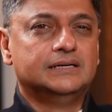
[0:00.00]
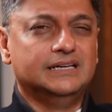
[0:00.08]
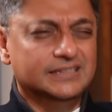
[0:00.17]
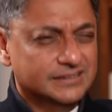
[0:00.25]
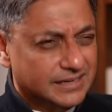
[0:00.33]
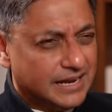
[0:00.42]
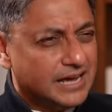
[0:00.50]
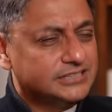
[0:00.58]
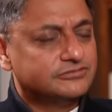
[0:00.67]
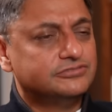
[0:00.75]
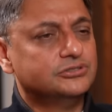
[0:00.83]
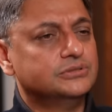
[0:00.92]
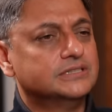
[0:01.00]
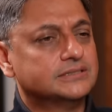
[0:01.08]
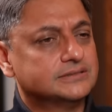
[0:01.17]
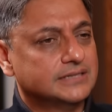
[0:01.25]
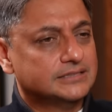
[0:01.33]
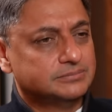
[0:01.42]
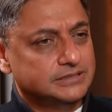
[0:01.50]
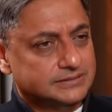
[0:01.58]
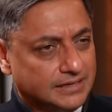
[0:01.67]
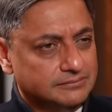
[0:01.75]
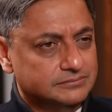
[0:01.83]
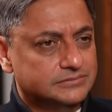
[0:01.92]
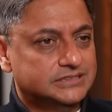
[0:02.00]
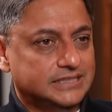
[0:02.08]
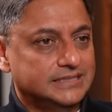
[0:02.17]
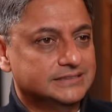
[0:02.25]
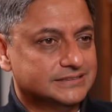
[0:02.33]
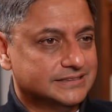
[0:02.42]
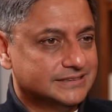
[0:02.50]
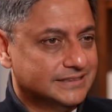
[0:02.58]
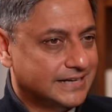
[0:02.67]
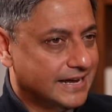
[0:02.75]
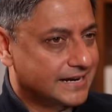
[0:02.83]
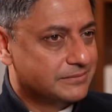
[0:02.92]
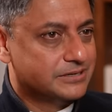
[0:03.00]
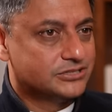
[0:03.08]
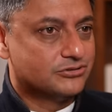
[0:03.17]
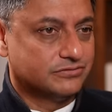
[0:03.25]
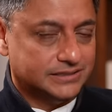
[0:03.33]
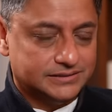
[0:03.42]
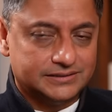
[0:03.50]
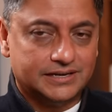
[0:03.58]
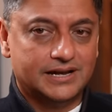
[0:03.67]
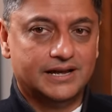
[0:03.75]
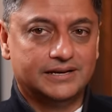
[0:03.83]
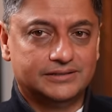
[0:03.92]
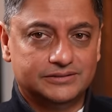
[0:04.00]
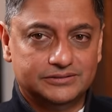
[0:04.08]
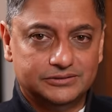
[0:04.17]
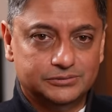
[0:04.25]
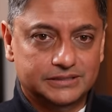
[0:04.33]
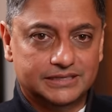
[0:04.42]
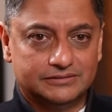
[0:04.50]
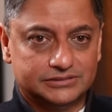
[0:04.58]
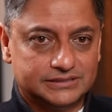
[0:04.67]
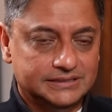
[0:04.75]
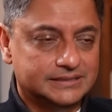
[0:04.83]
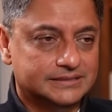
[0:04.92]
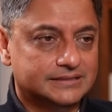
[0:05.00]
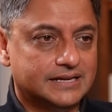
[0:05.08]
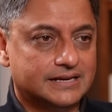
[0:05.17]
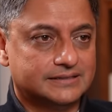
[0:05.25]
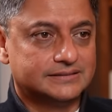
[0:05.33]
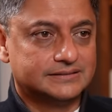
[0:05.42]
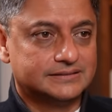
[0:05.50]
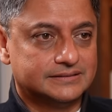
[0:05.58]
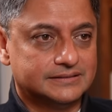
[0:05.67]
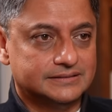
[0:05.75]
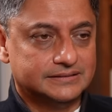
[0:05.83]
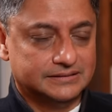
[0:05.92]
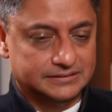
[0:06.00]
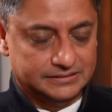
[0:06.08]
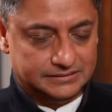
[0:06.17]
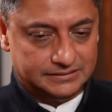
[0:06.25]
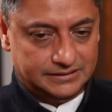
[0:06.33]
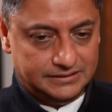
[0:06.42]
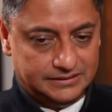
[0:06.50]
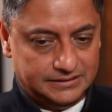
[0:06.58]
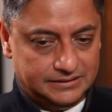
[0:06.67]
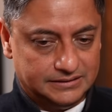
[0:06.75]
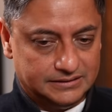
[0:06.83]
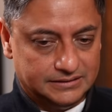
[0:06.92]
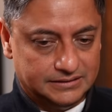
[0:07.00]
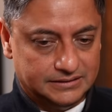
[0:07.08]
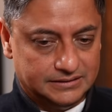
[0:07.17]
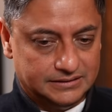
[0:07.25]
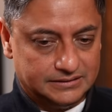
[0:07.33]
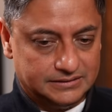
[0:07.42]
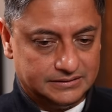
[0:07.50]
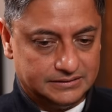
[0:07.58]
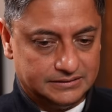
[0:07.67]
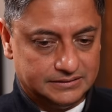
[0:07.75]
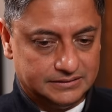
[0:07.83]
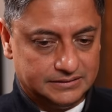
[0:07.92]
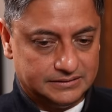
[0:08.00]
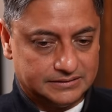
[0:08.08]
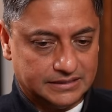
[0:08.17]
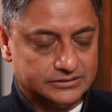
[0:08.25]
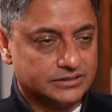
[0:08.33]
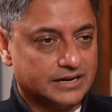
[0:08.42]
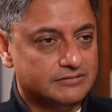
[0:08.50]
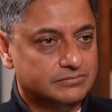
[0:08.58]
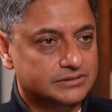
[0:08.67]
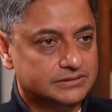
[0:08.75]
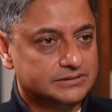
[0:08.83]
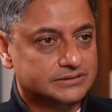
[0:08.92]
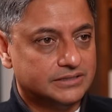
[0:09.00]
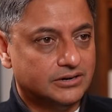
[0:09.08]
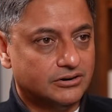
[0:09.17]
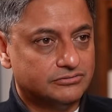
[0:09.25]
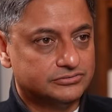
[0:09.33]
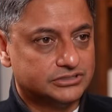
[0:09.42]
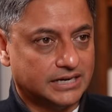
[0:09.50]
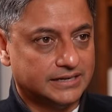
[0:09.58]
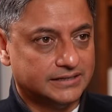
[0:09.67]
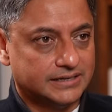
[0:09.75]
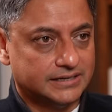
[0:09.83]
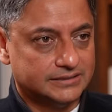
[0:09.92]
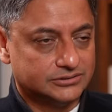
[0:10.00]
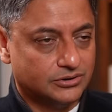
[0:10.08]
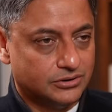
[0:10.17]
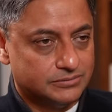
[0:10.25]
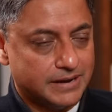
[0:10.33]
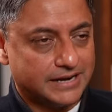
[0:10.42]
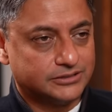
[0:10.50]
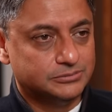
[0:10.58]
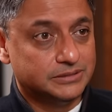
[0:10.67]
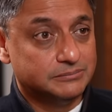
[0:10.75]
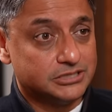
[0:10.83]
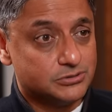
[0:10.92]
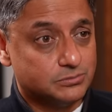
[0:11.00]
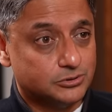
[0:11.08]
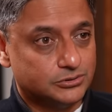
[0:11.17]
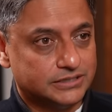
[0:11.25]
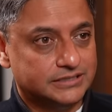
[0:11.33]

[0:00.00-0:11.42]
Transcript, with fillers: In the last few years, there has been some change in the dynamics of it, and you may have seen that the uh, the central government of China has gone back to being much more